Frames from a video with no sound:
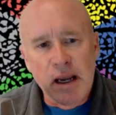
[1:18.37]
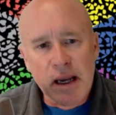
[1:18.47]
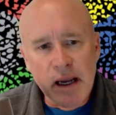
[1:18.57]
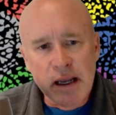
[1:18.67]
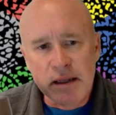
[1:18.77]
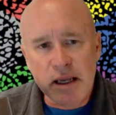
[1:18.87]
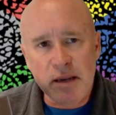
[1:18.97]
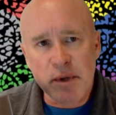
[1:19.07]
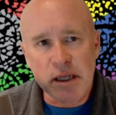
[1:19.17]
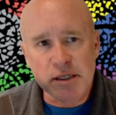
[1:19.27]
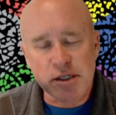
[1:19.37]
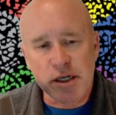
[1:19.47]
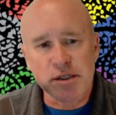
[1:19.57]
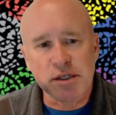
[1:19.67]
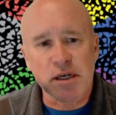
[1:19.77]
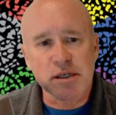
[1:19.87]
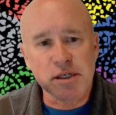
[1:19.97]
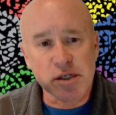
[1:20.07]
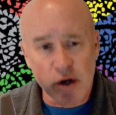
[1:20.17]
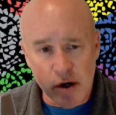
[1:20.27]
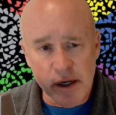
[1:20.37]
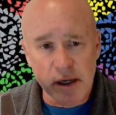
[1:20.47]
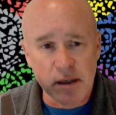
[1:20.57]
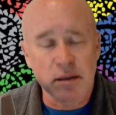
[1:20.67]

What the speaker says: and the email exchange started